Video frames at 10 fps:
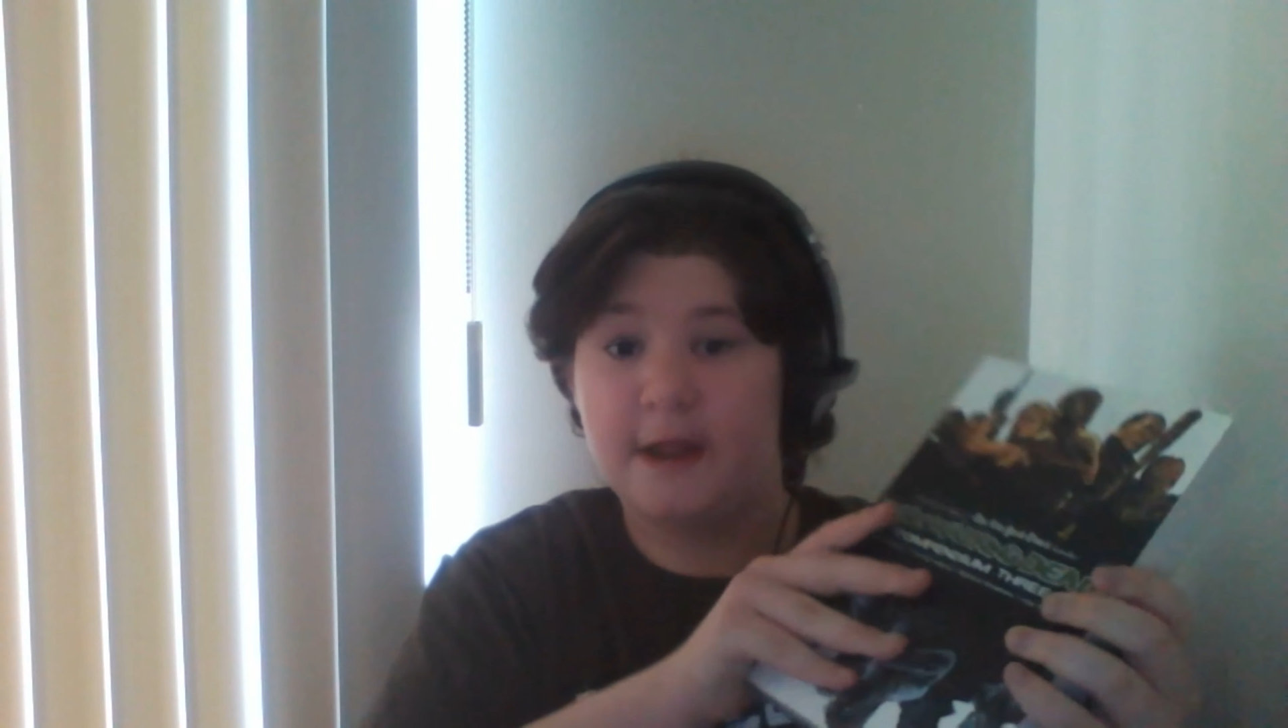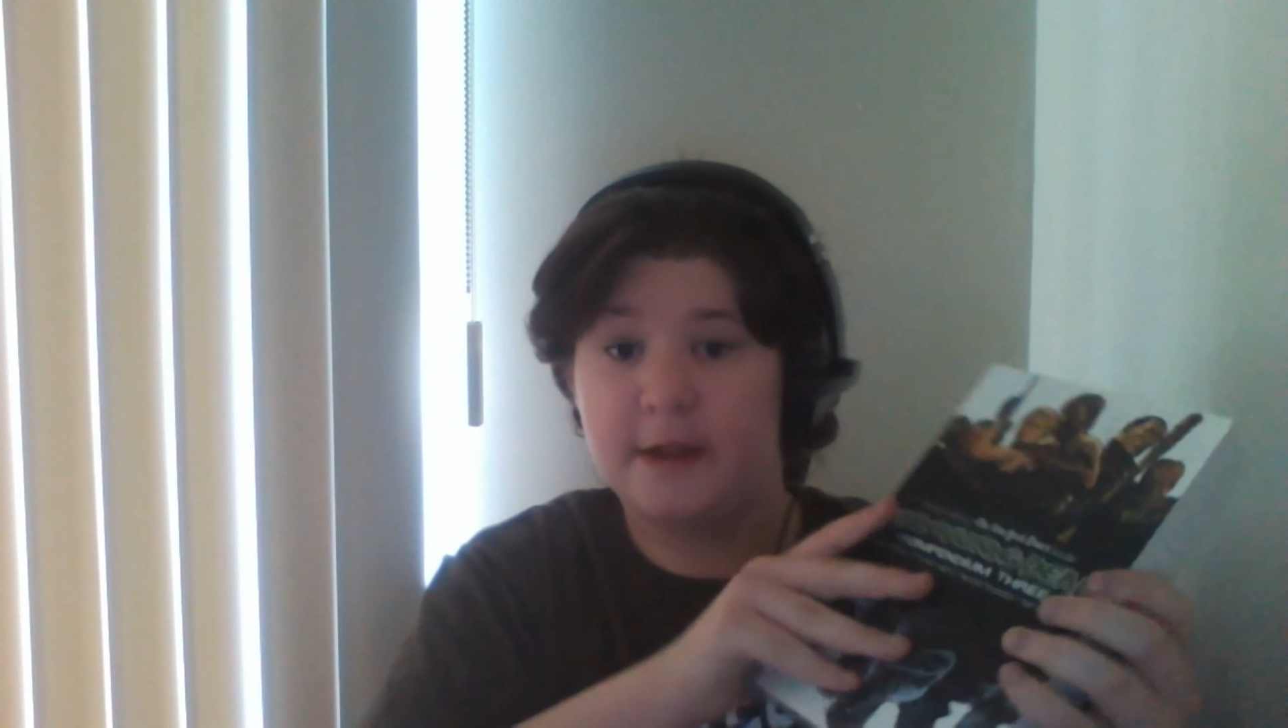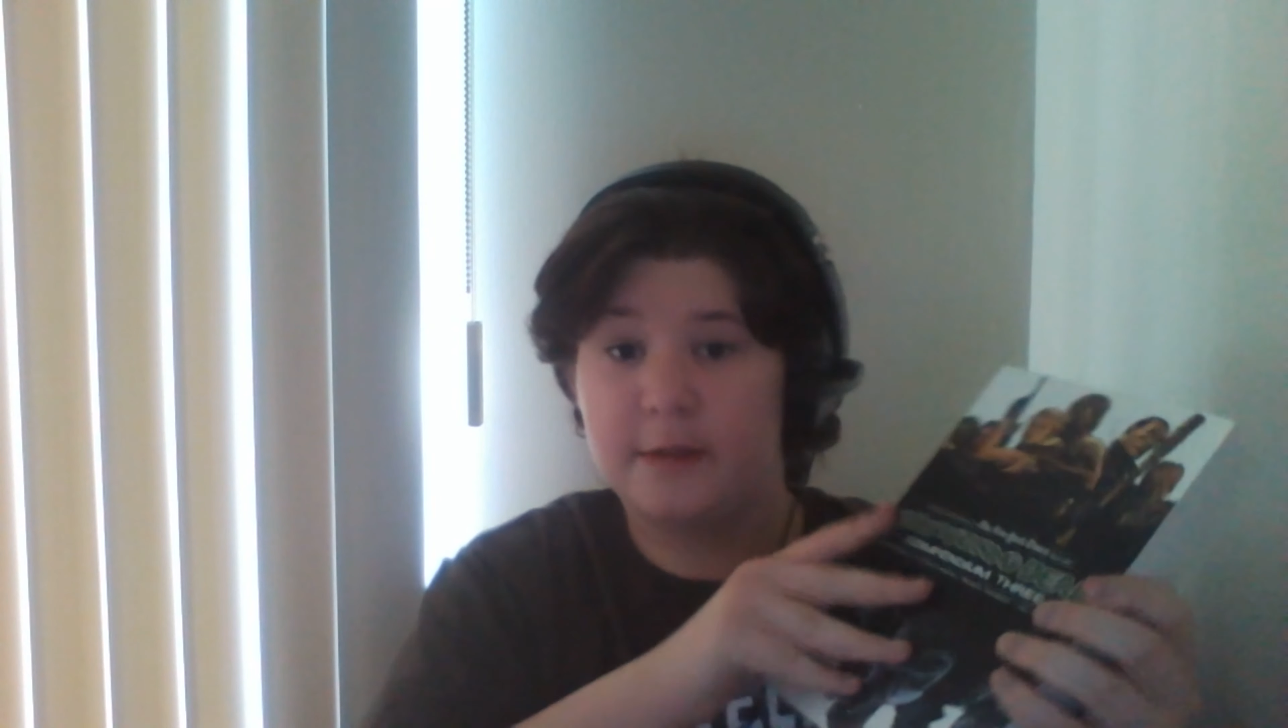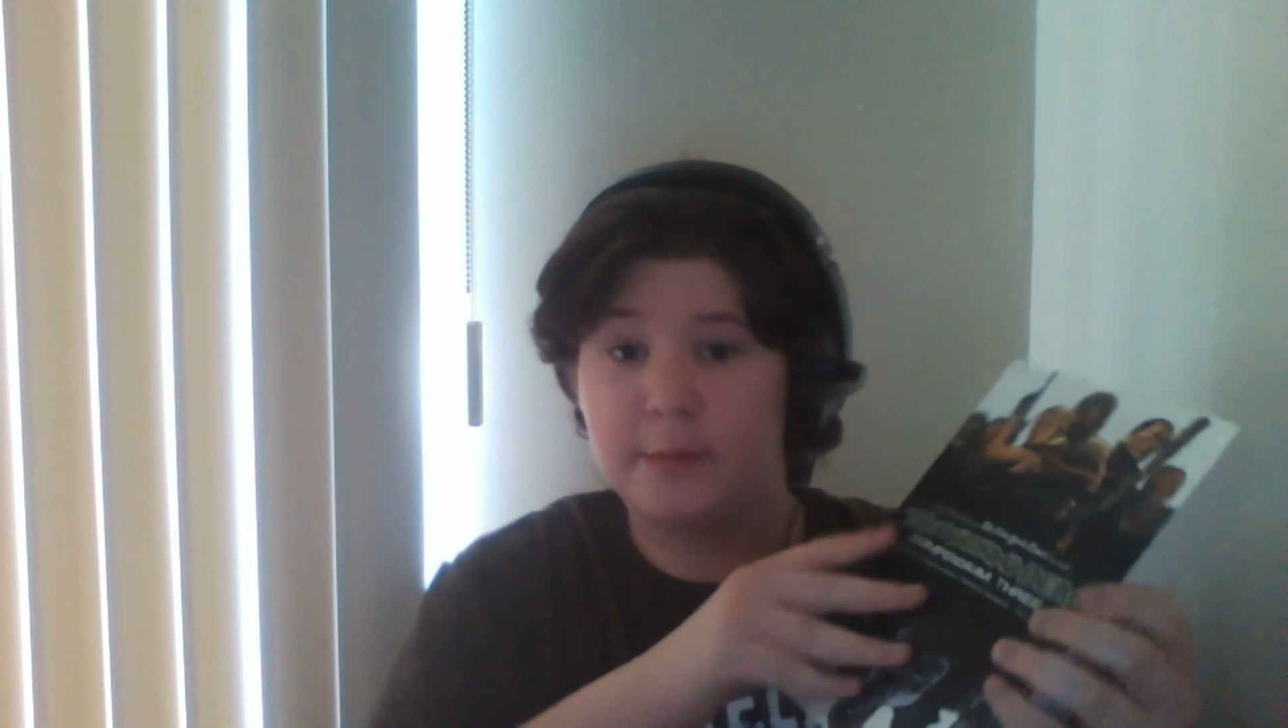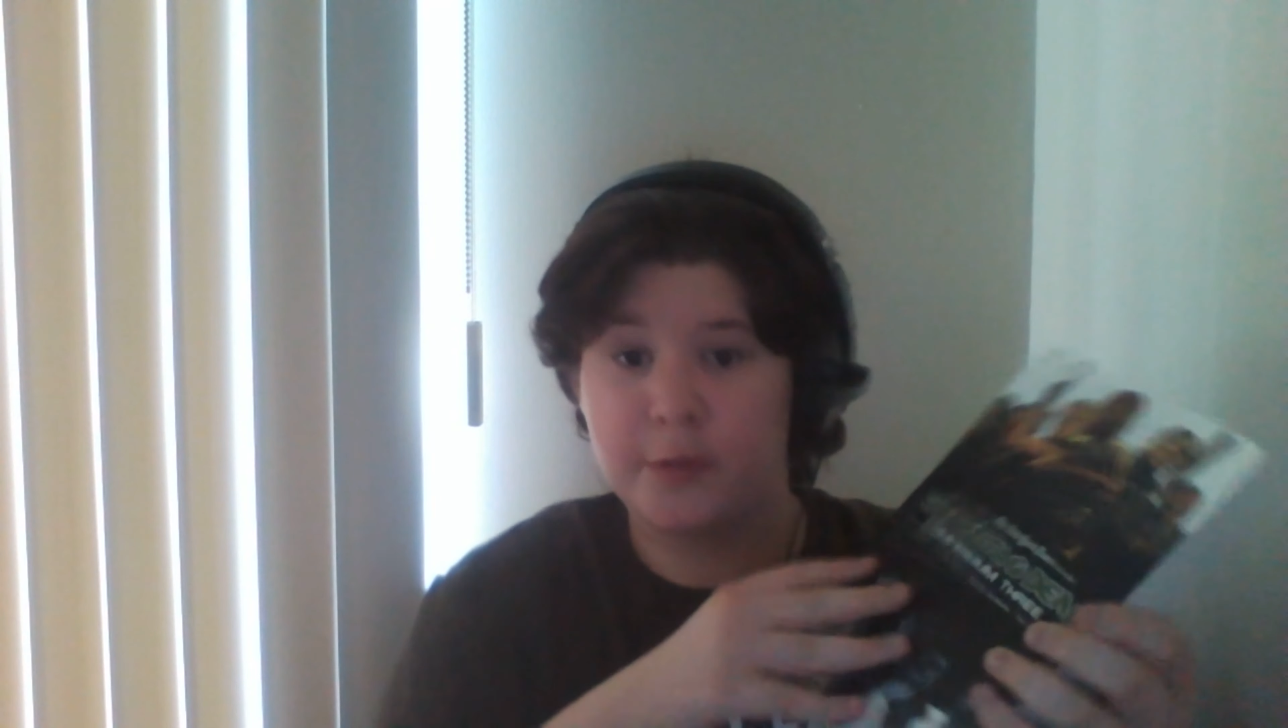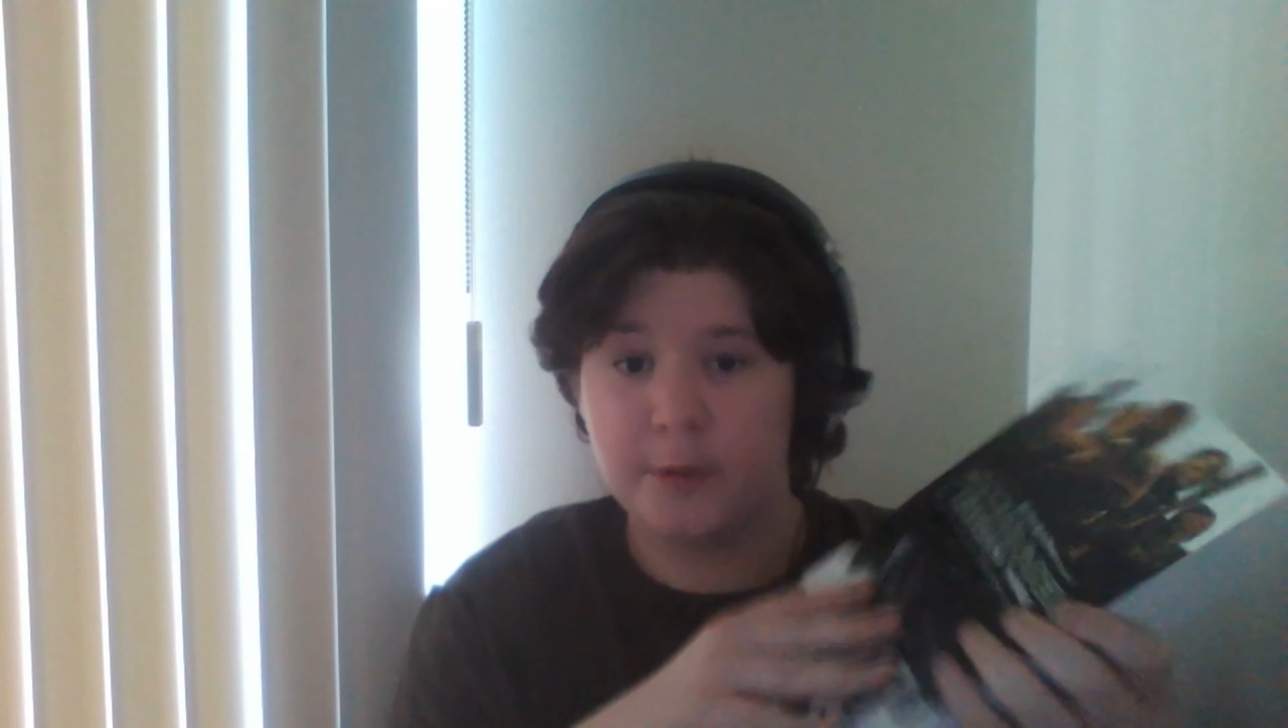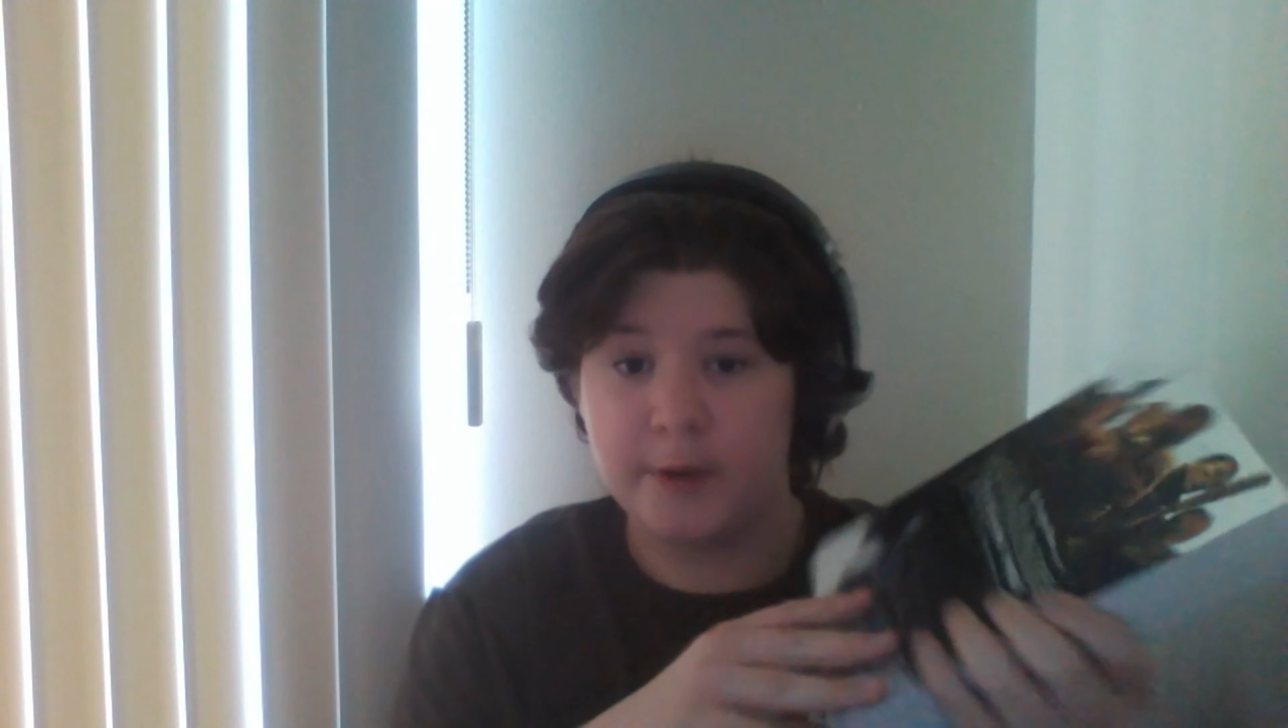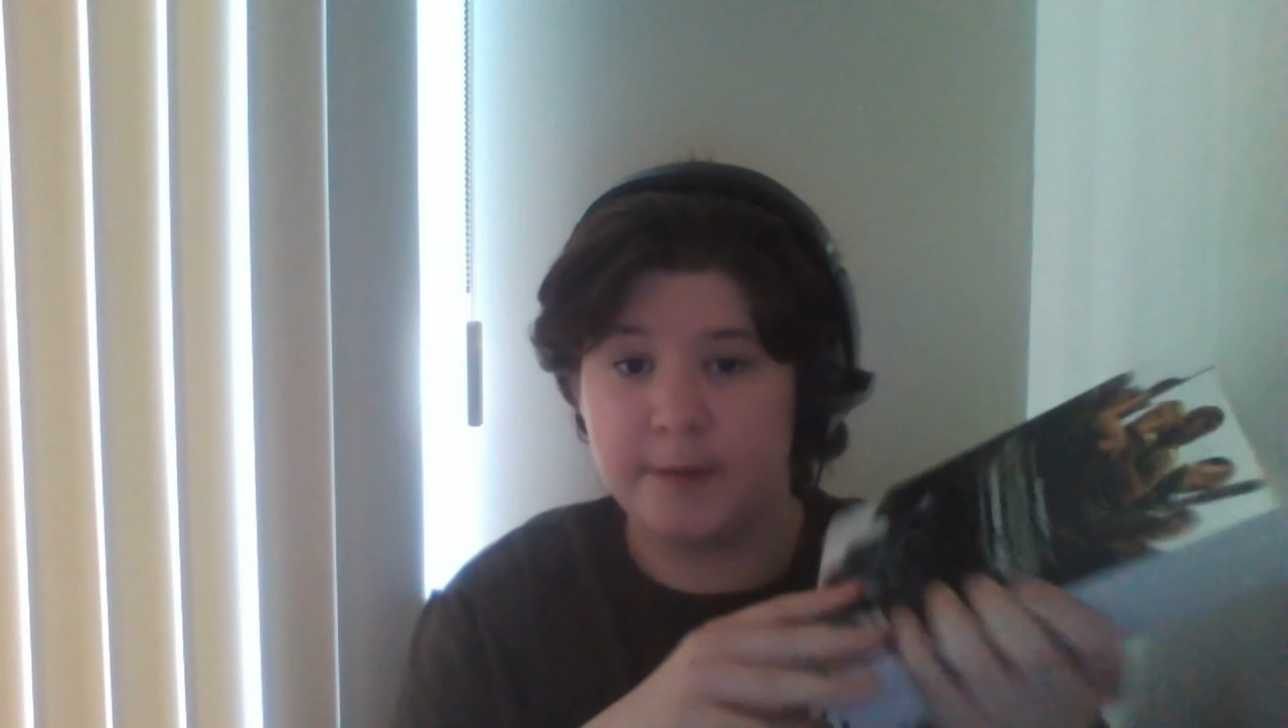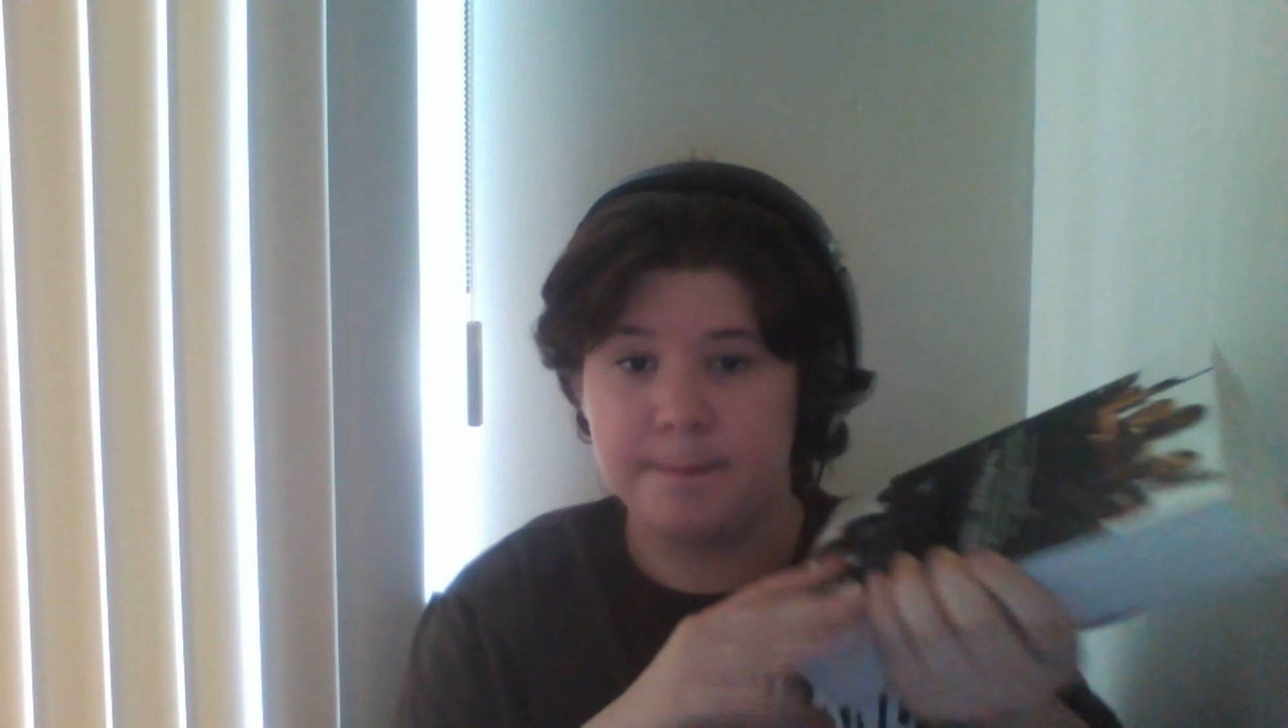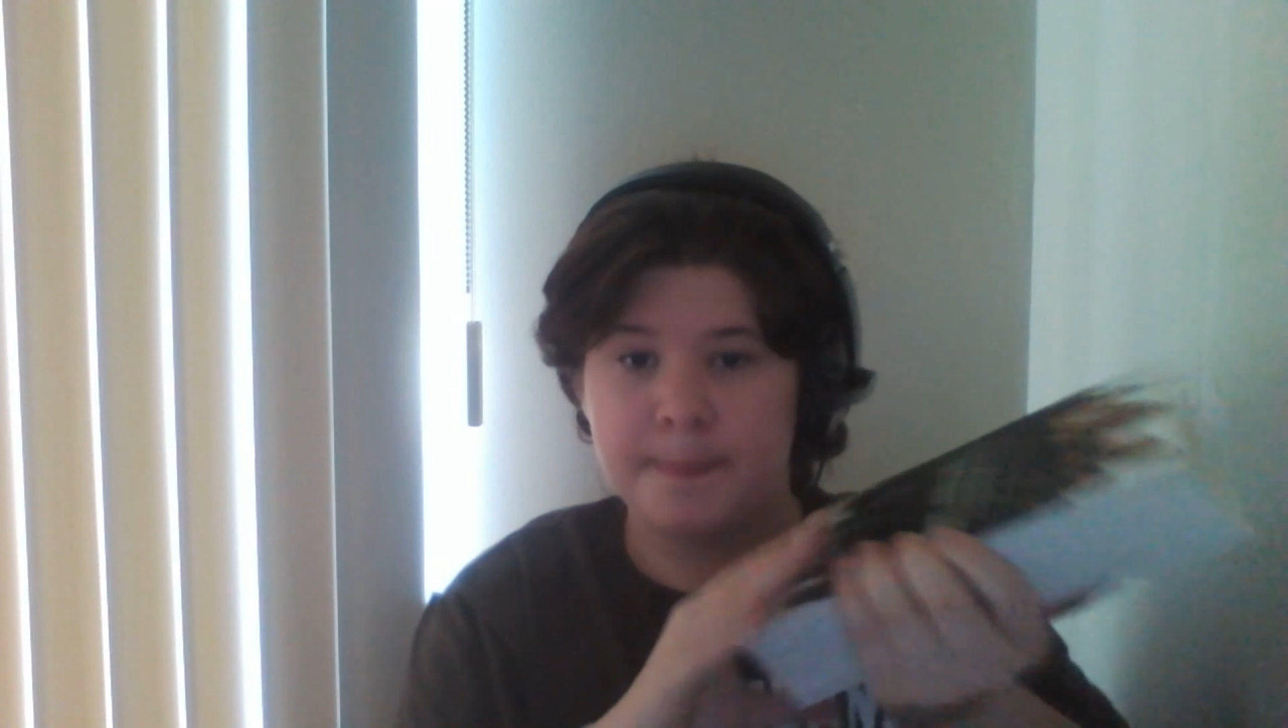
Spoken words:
Volume 3.